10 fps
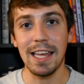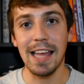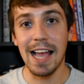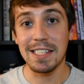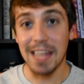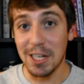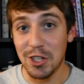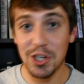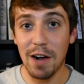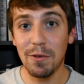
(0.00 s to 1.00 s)
He has a
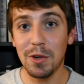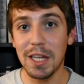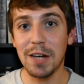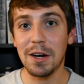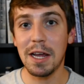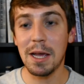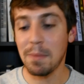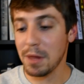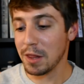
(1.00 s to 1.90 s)
shovel near him.